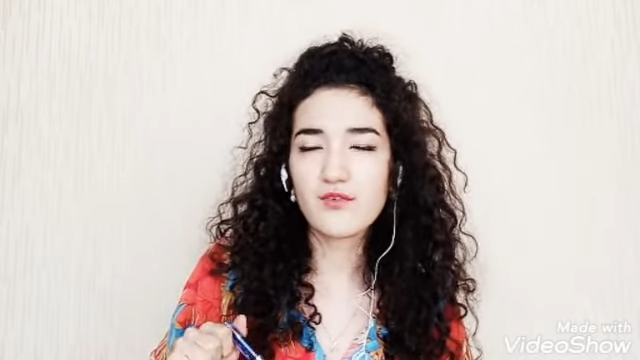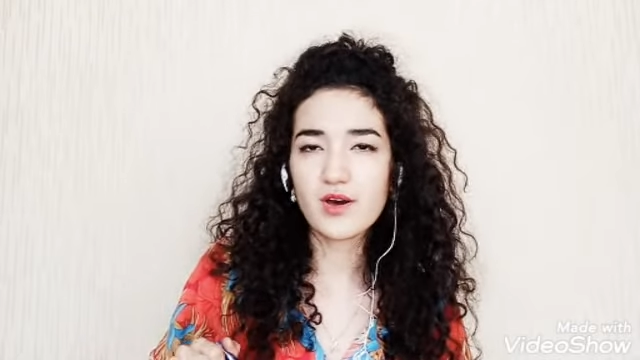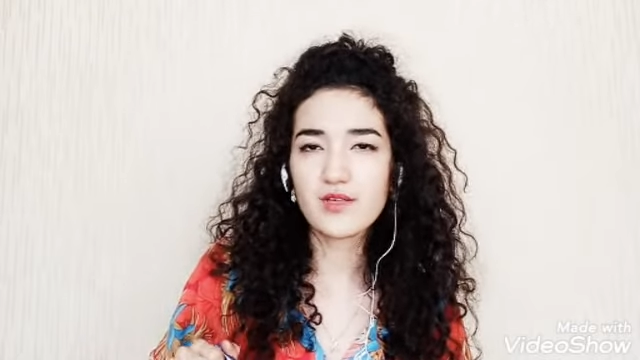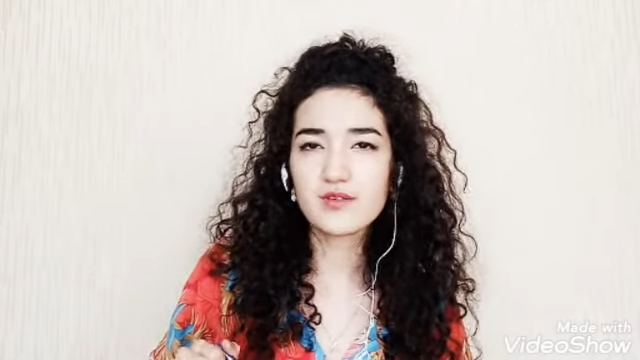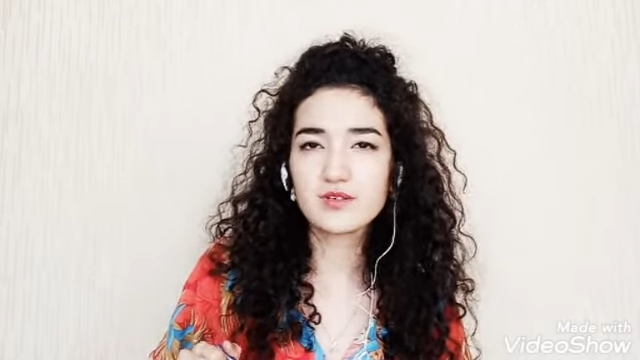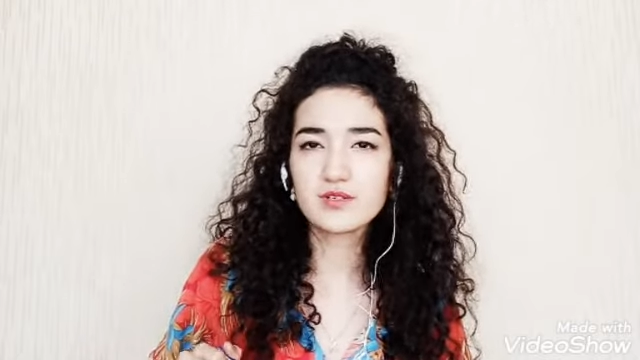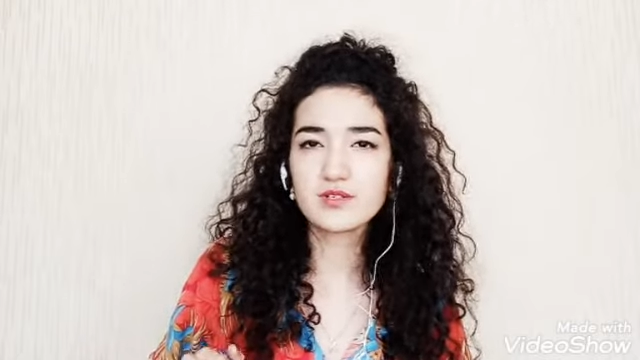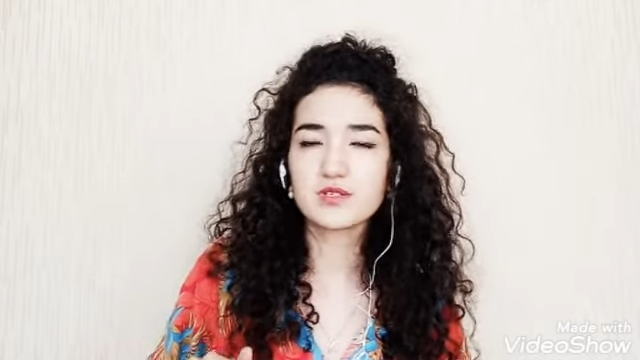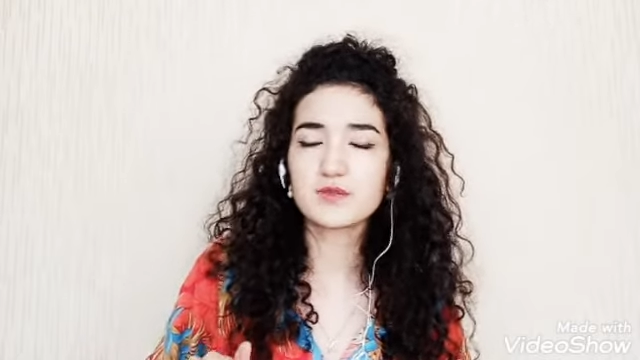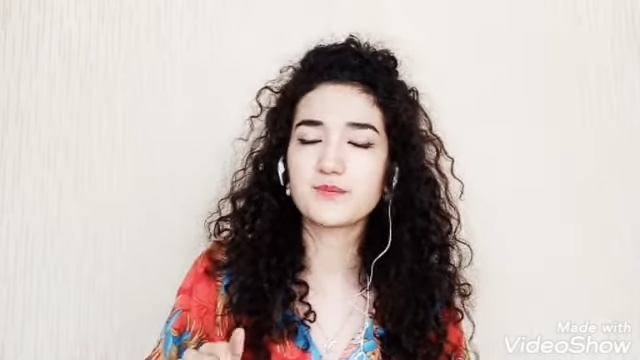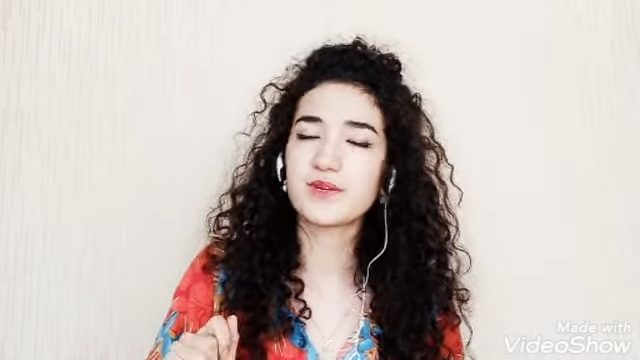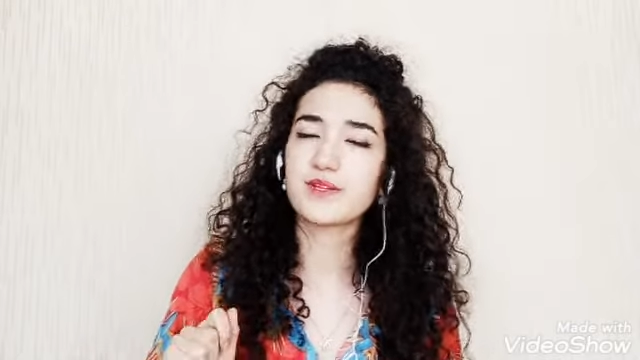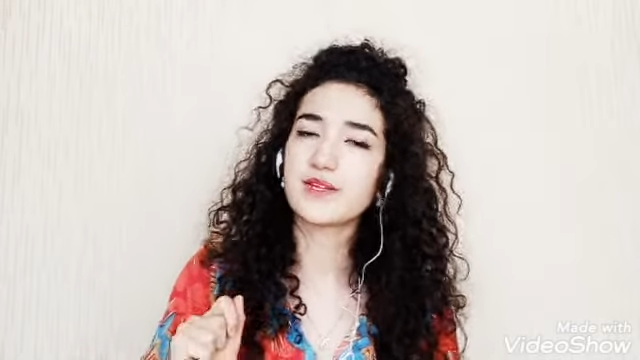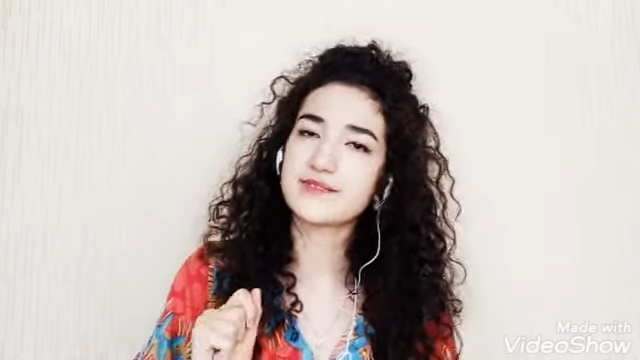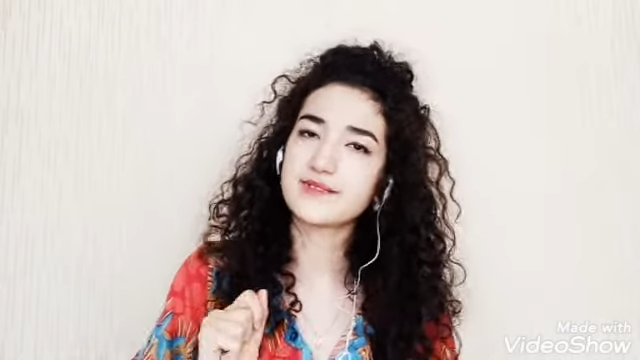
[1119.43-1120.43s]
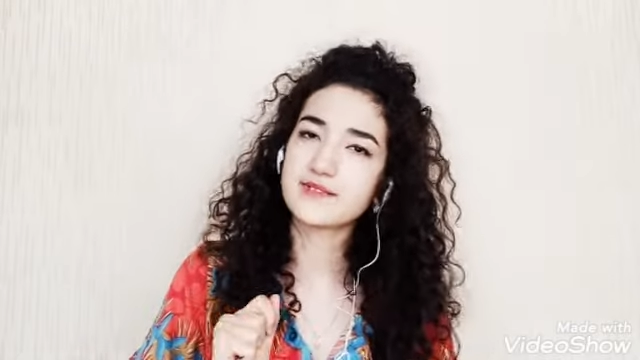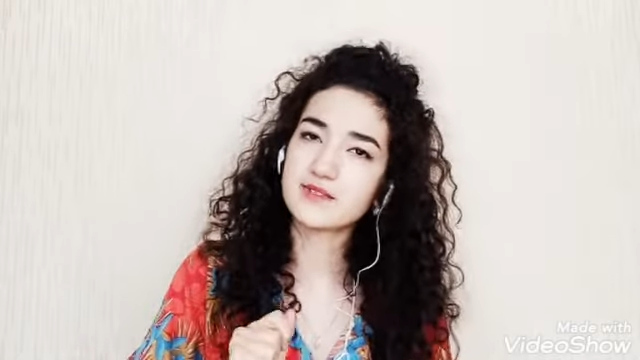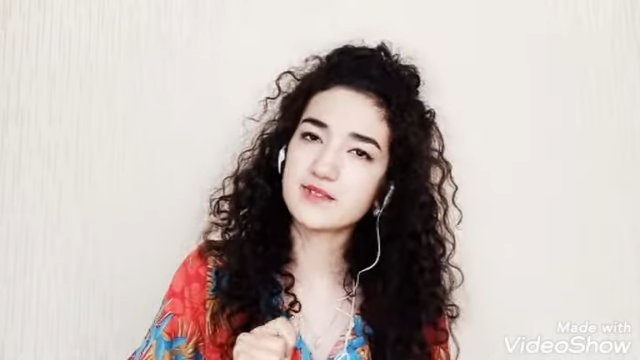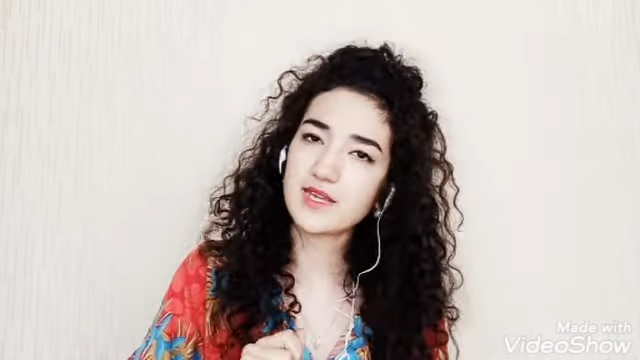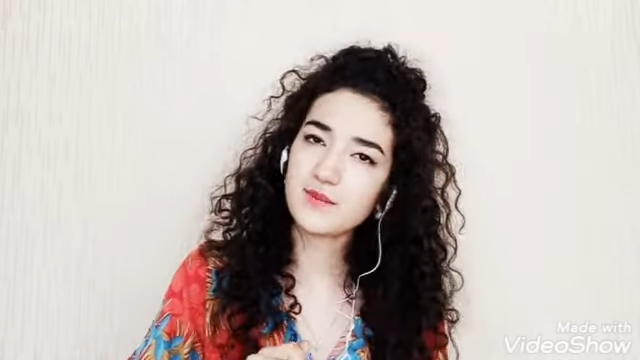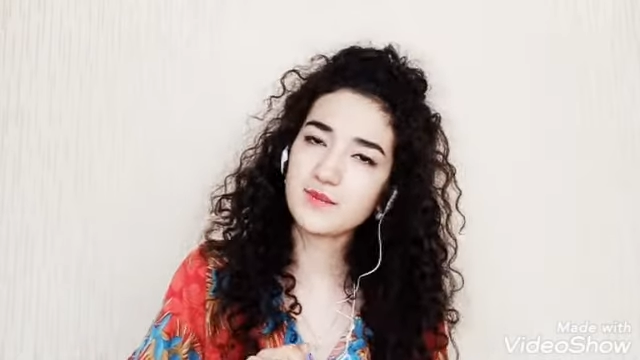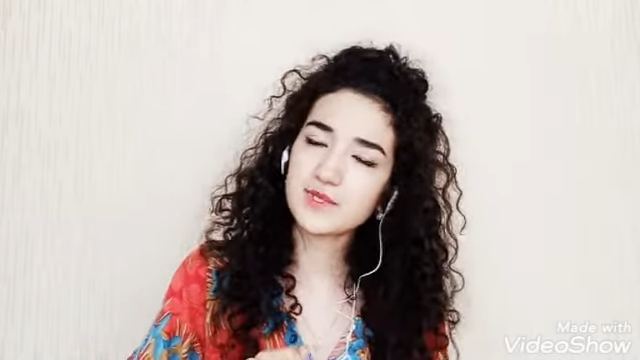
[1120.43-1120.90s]
others, but at the
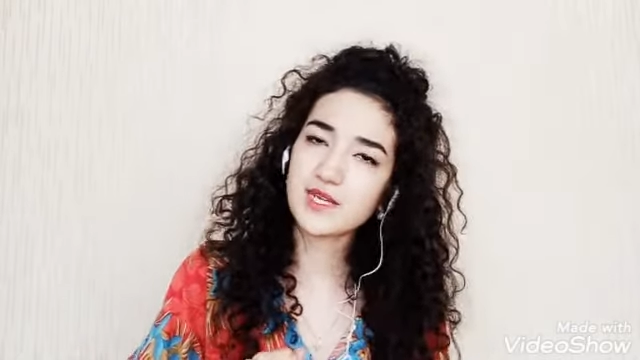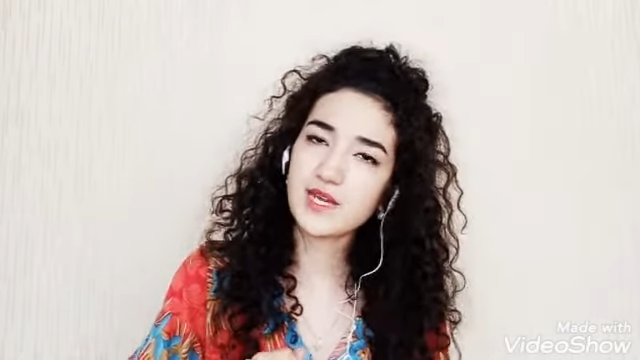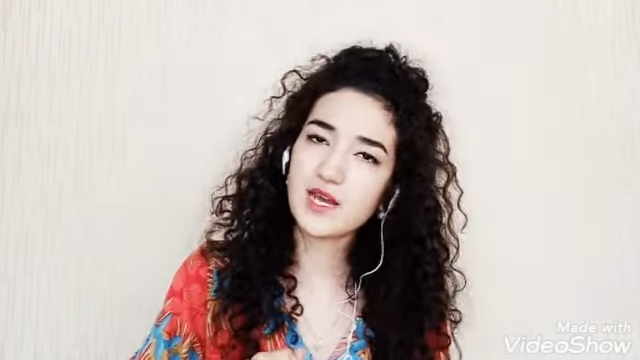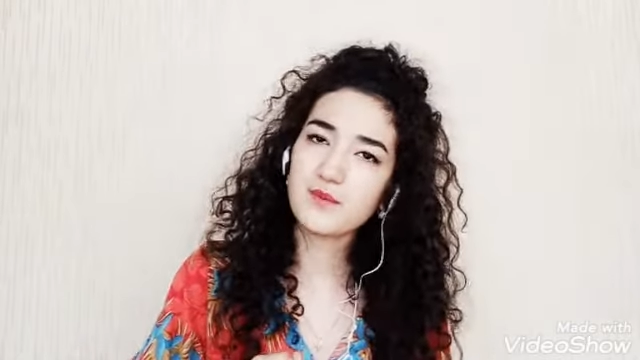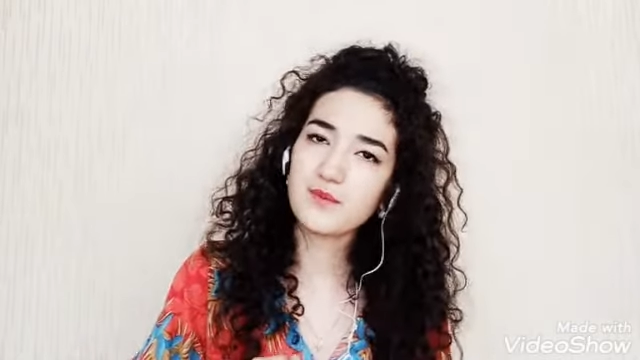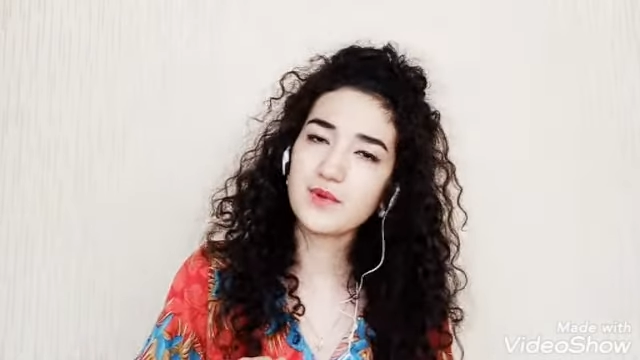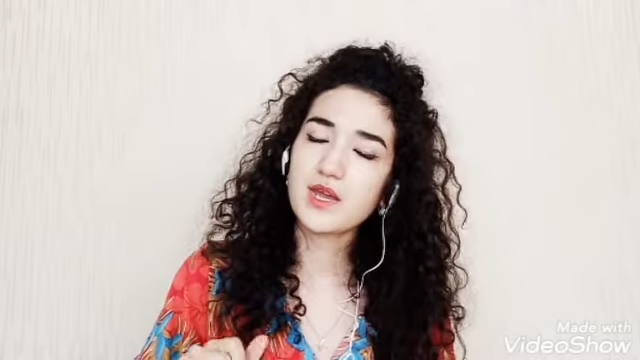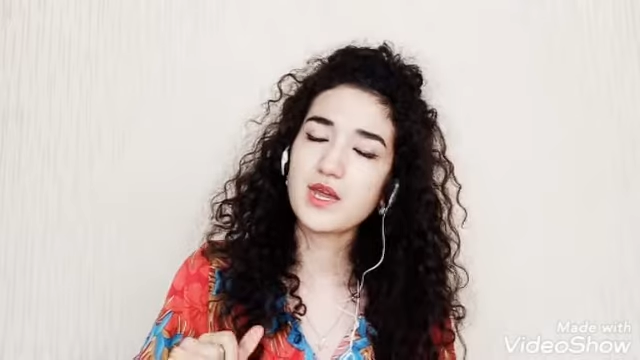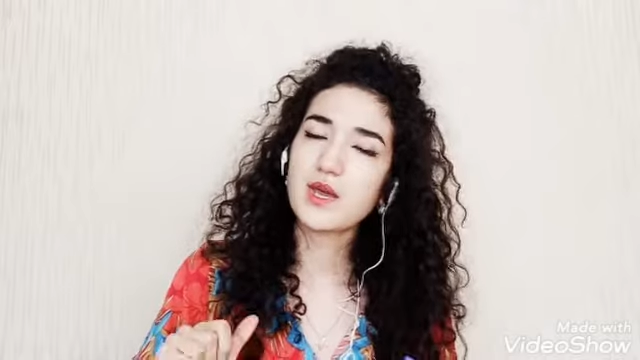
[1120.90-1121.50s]
same time